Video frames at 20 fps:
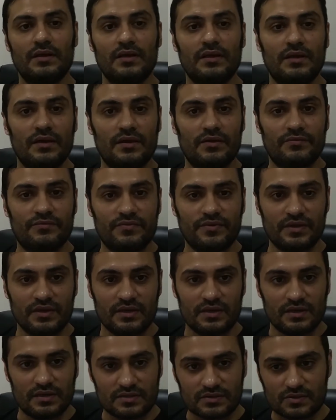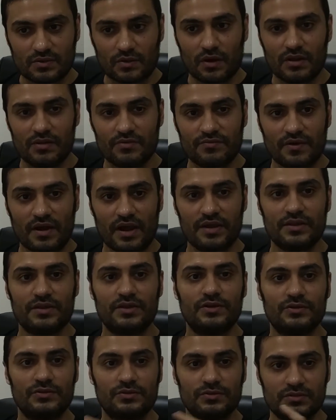if he is qualified,
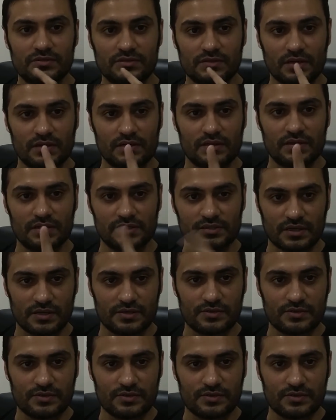he should certainly tell